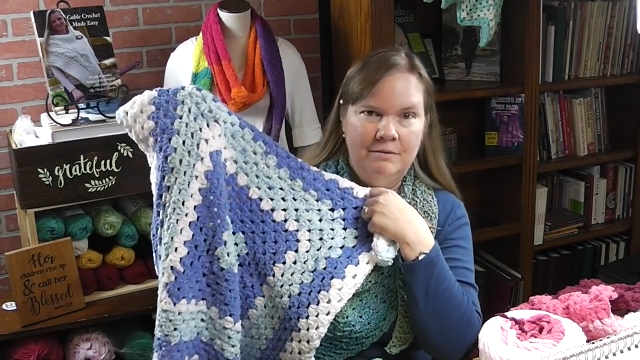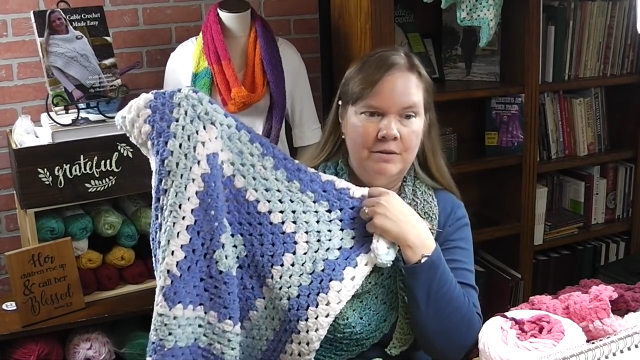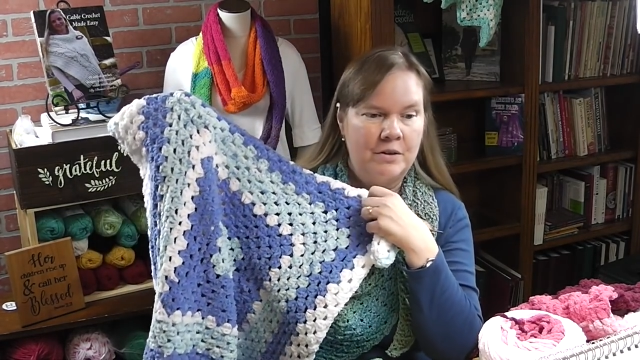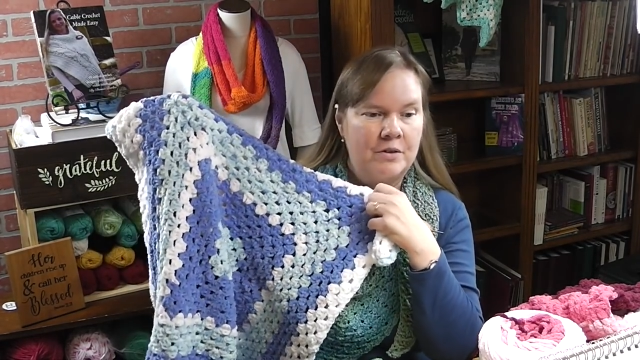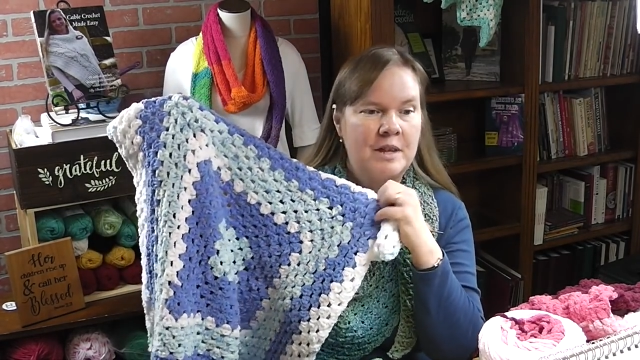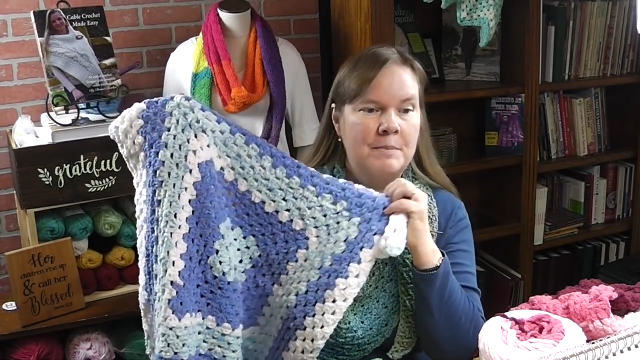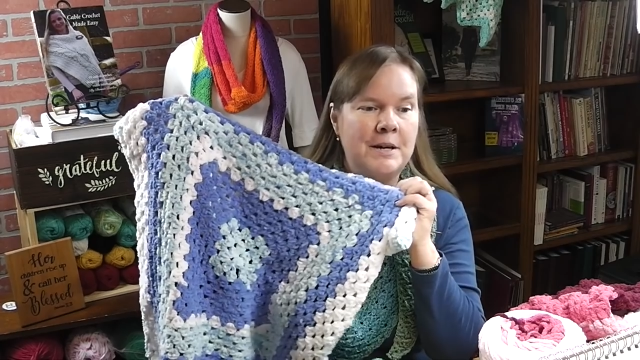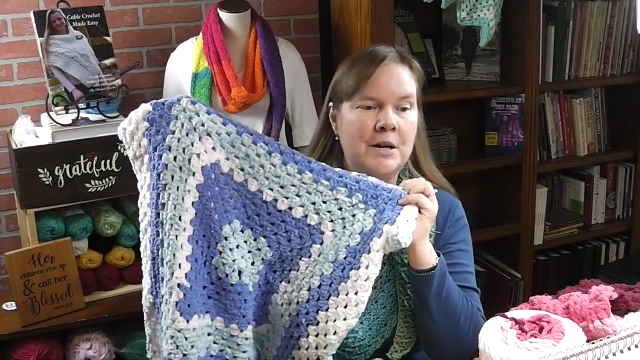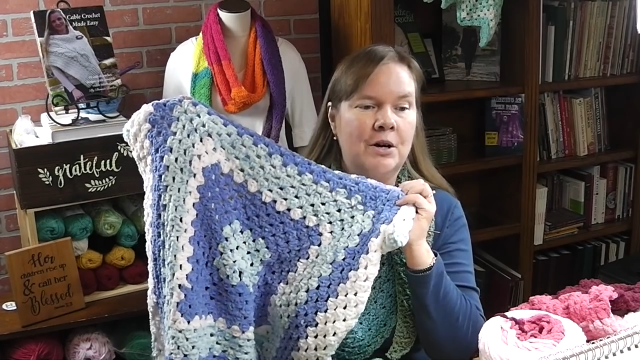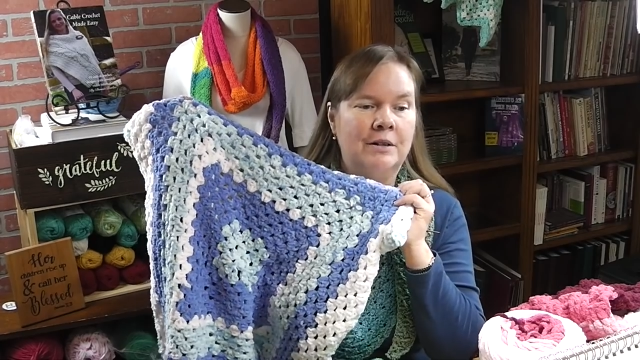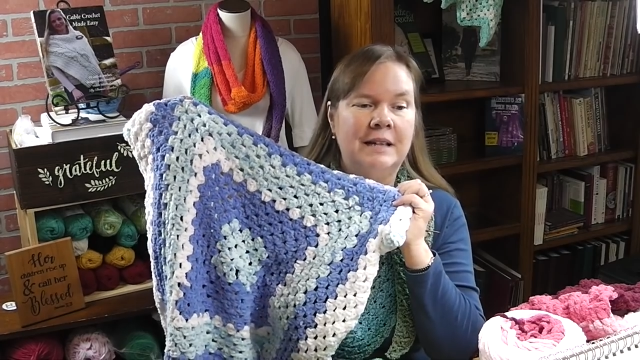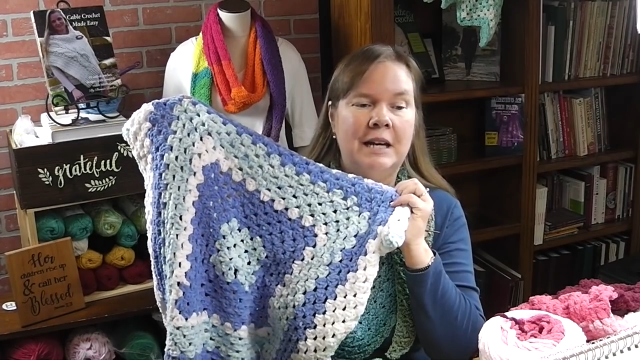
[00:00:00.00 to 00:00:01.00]
whether they be
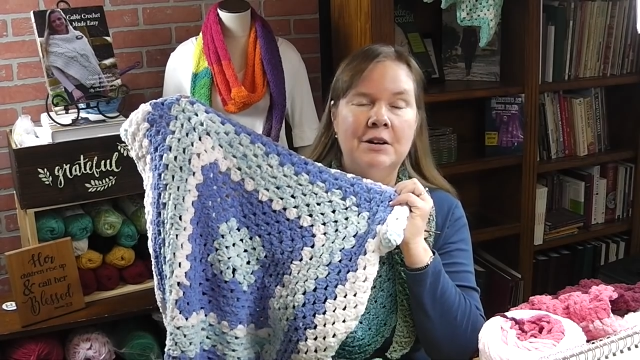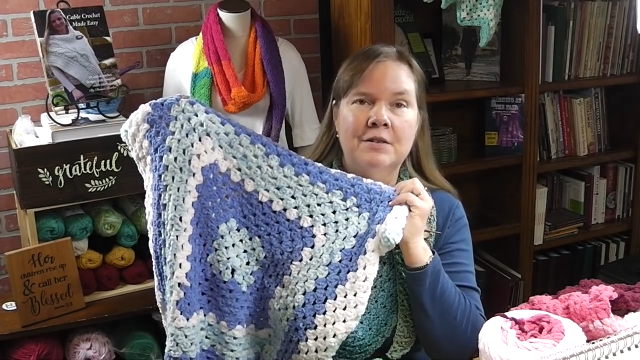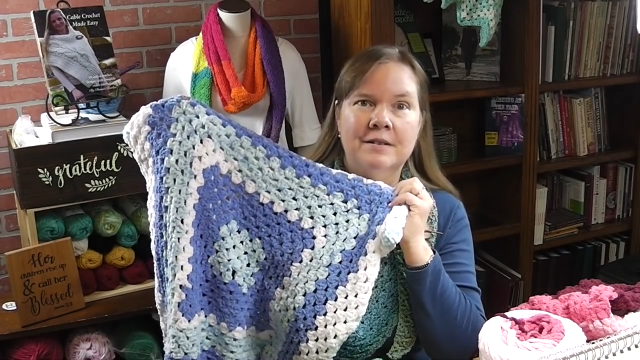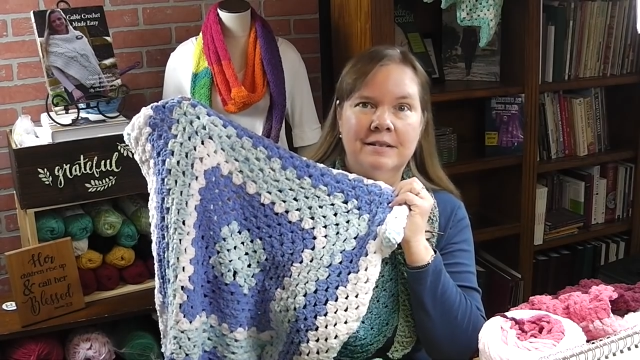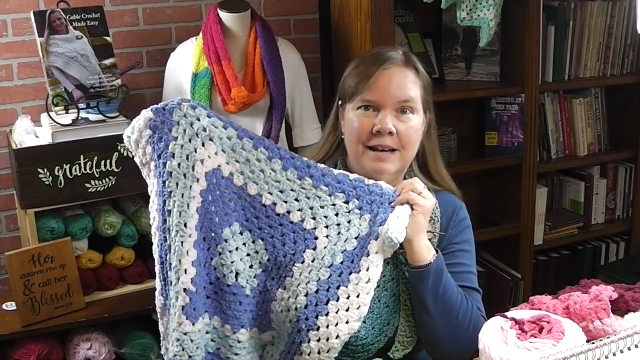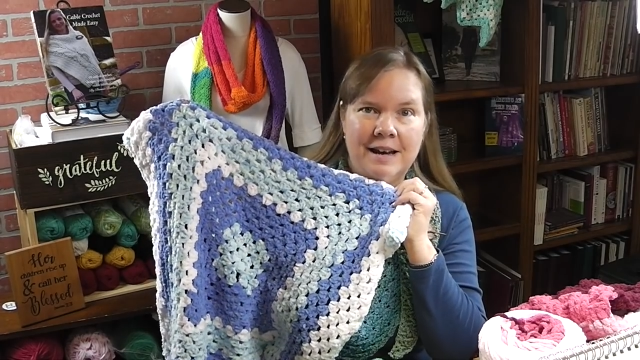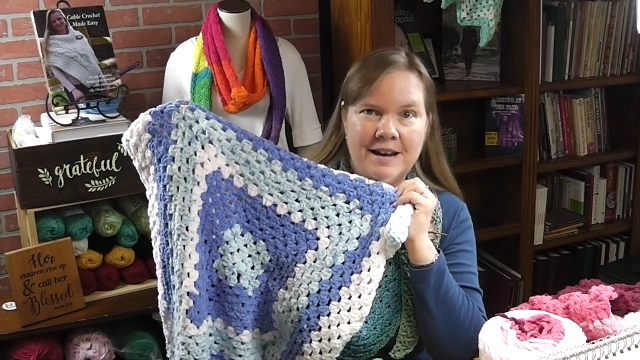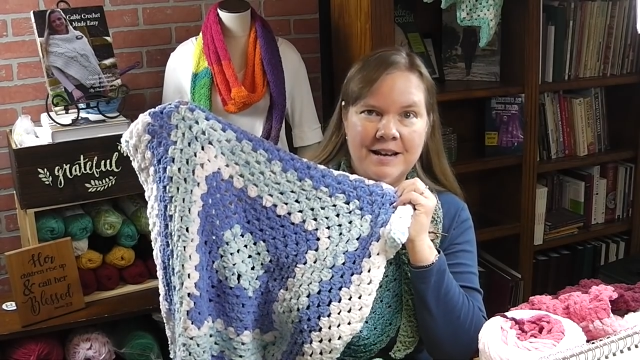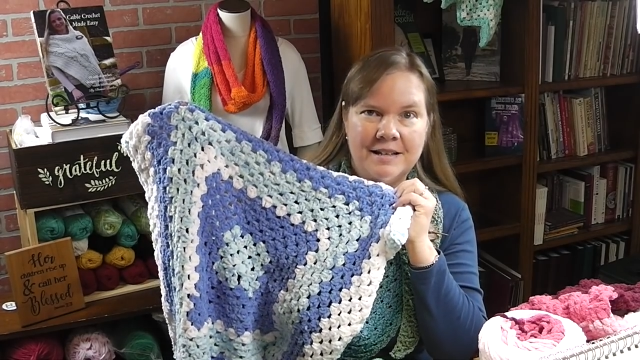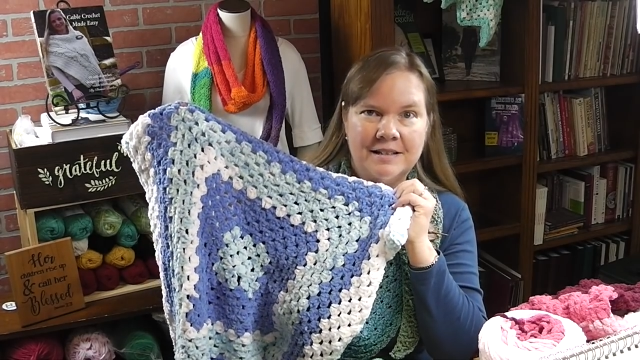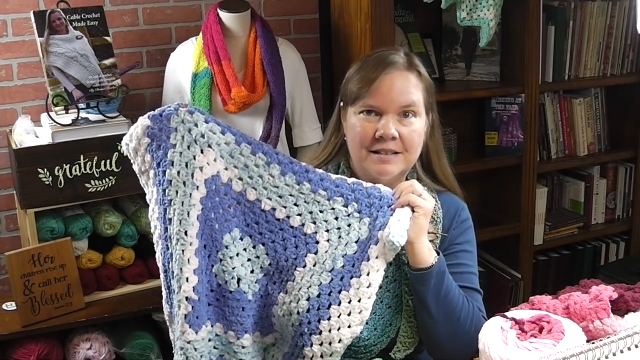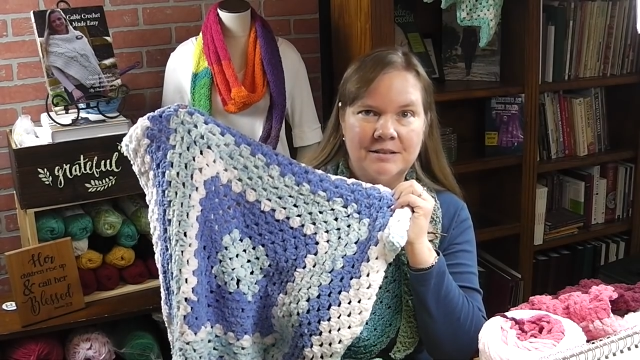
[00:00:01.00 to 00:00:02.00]
called Caron
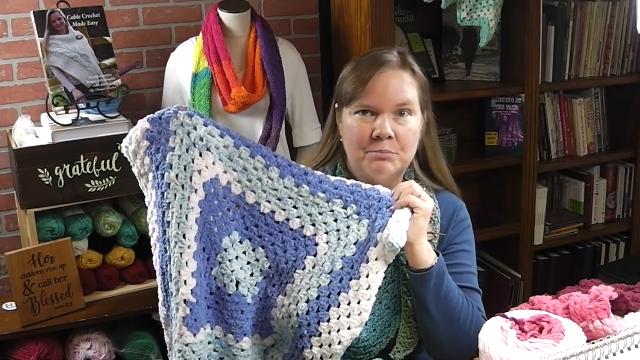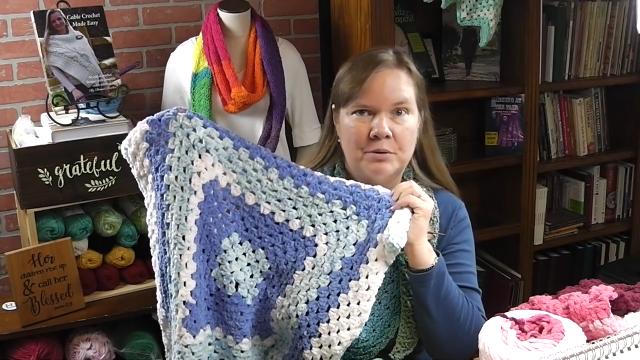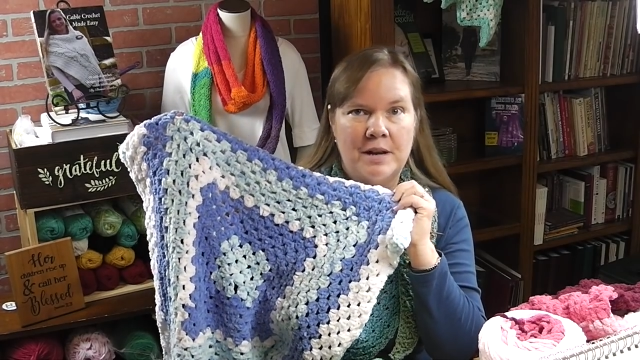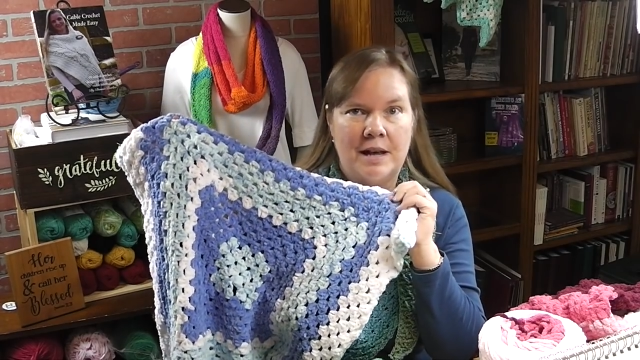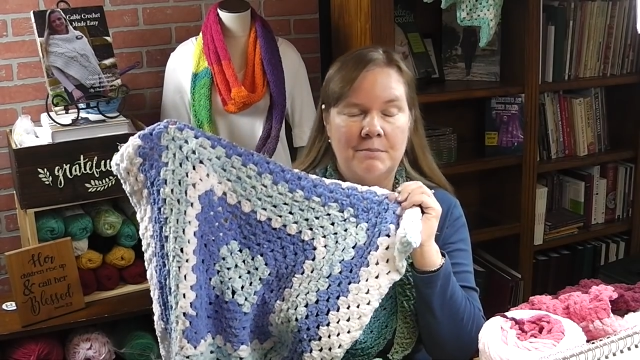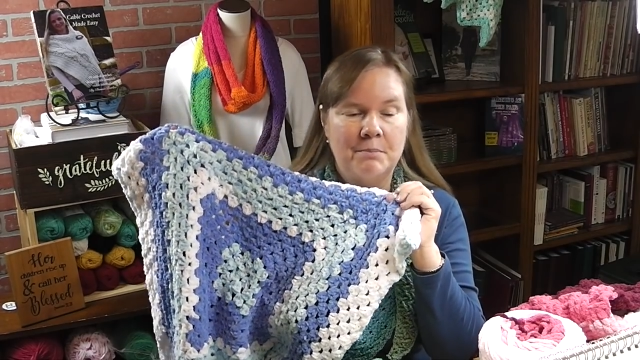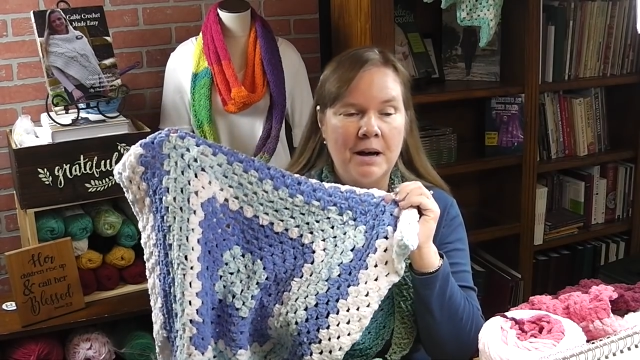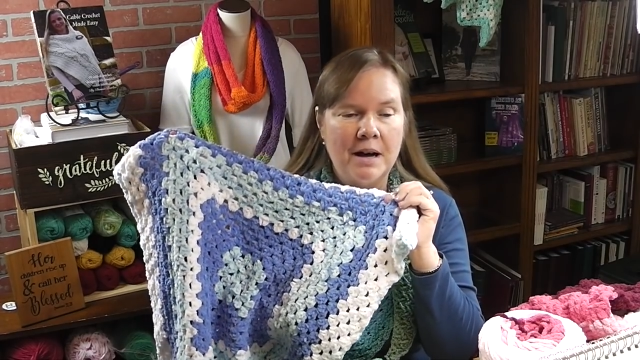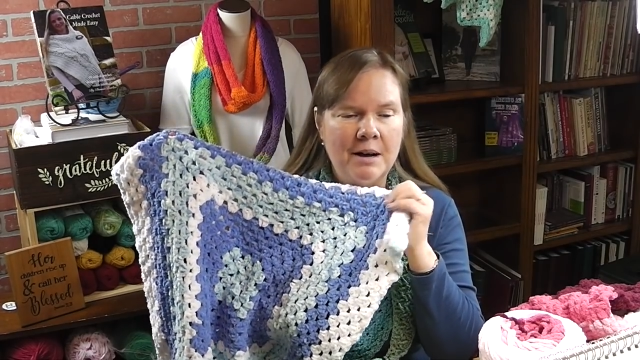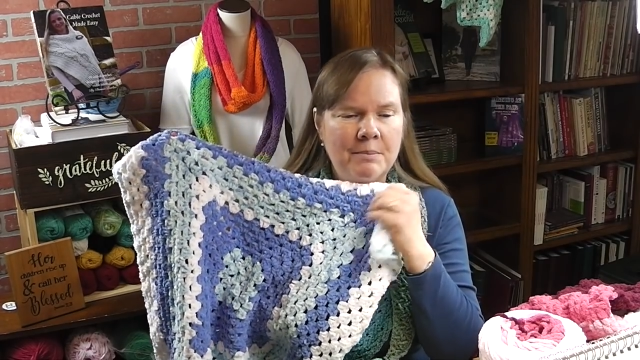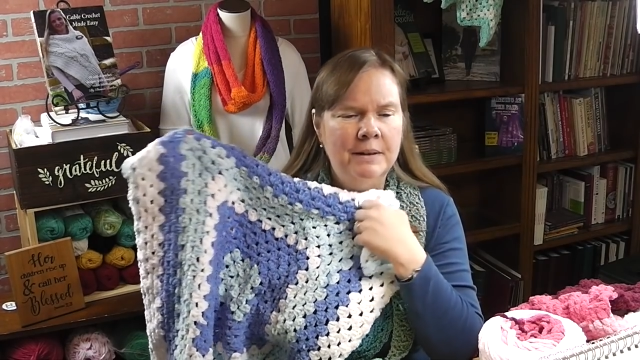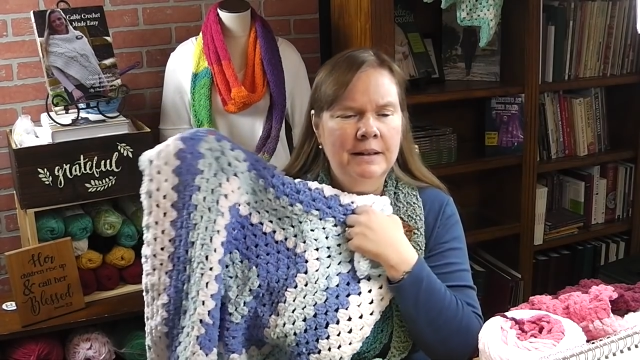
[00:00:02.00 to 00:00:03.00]
Cakes, Bernat
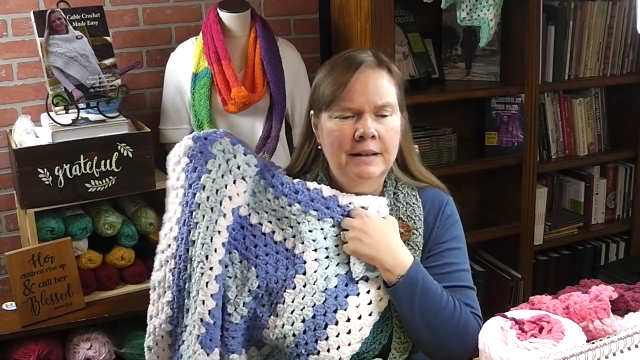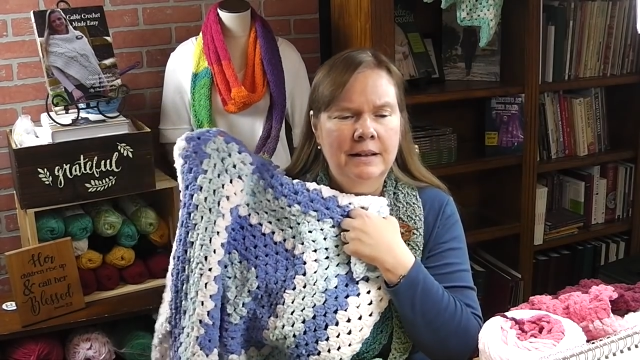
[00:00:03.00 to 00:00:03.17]
Pop,